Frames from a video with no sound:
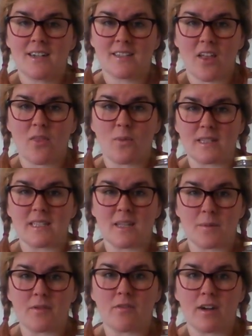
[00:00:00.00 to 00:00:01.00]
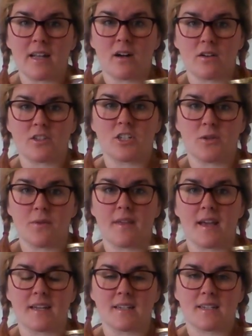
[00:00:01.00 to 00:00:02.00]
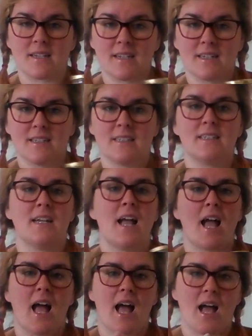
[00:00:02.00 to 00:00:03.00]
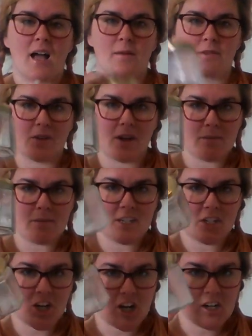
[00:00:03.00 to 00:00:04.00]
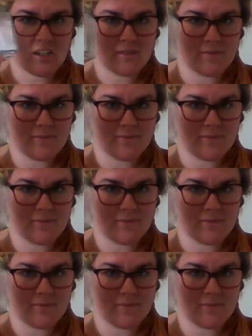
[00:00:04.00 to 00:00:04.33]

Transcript: So otherwise it's going to be really hard to do at the end. So an empty jar,